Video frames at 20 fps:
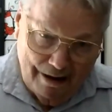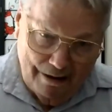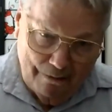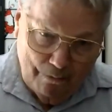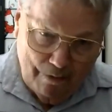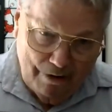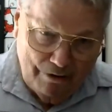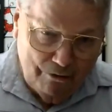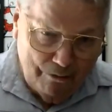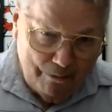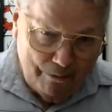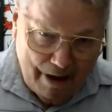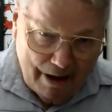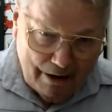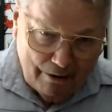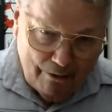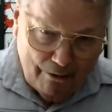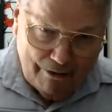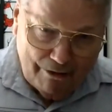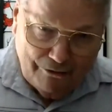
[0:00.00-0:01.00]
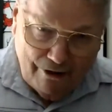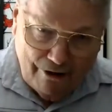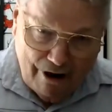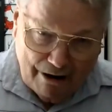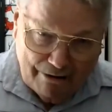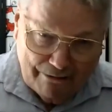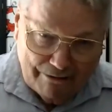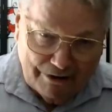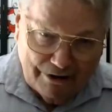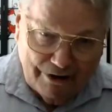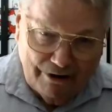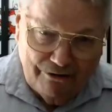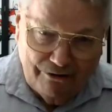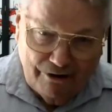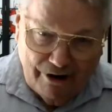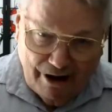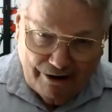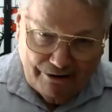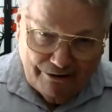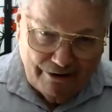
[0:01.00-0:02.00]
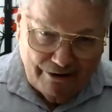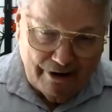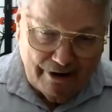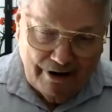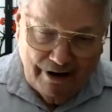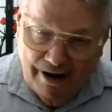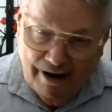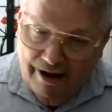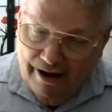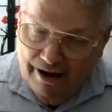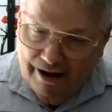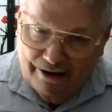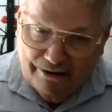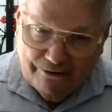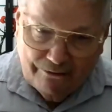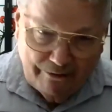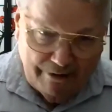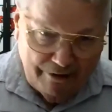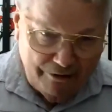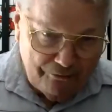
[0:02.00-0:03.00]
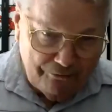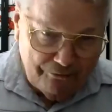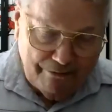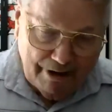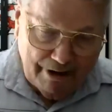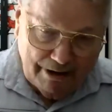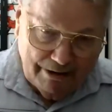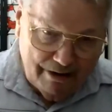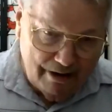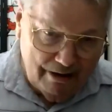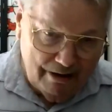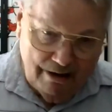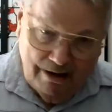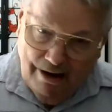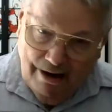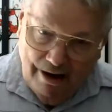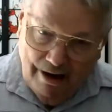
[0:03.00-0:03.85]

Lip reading: When your back heart chakra is congested, it's restricted.